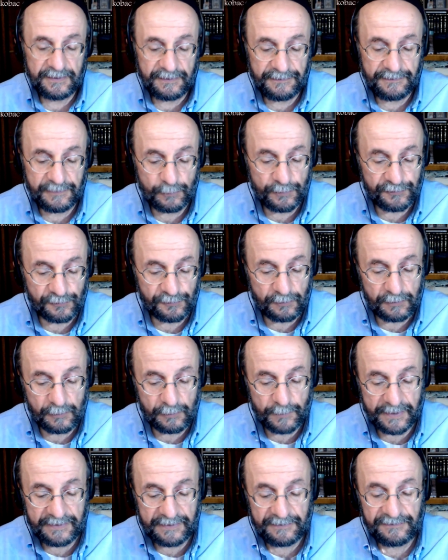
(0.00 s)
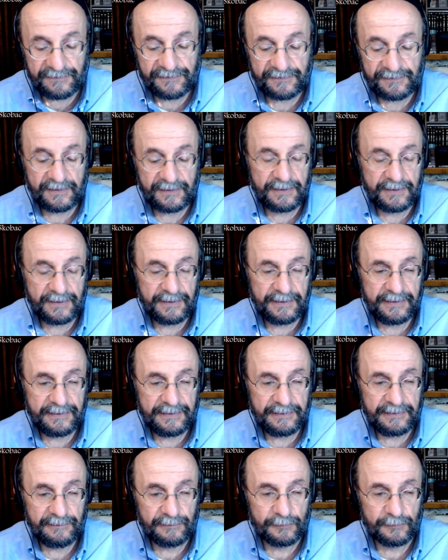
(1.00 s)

there was always a